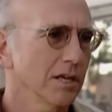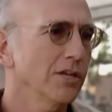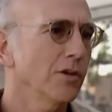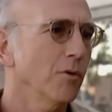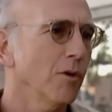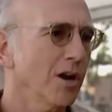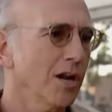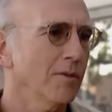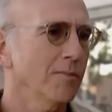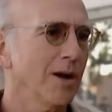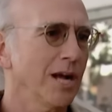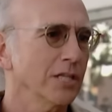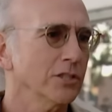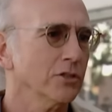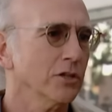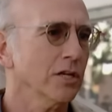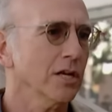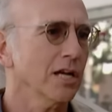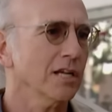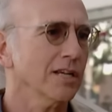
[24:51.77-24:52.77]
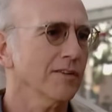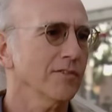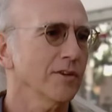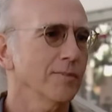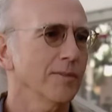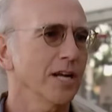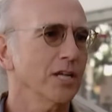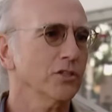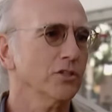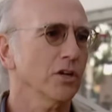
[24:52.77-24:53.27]
You want a mantra? I'll give you a
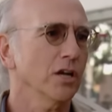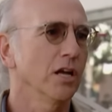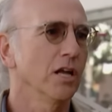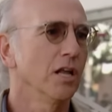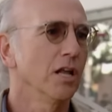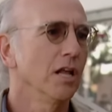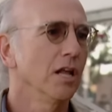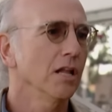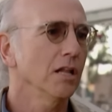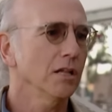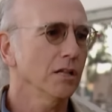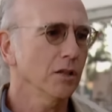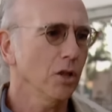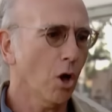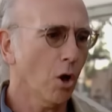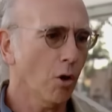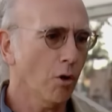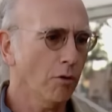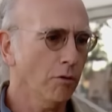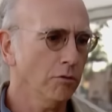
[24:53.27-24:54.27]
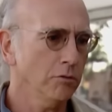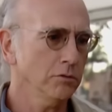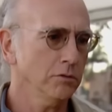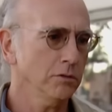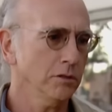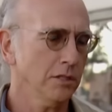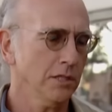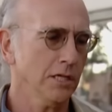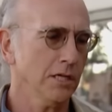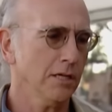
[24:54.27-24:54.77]
mantra.
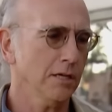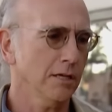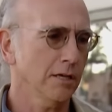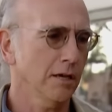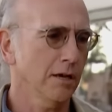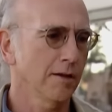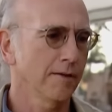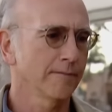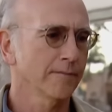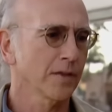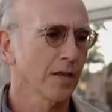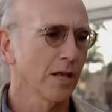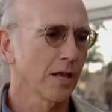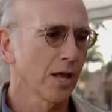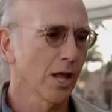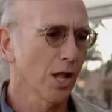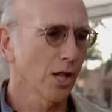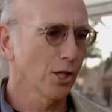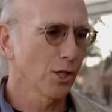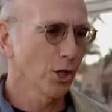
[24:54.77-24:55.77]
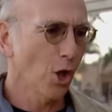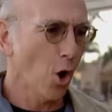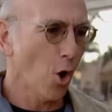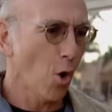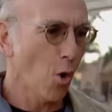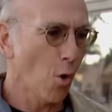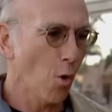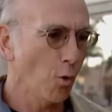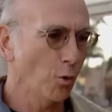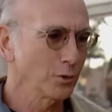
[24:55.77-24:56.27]
Lonely.
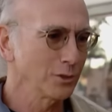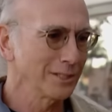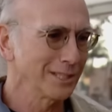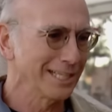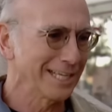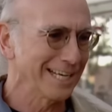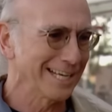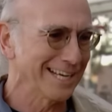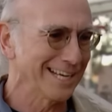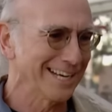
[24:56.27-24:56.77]
Lonely.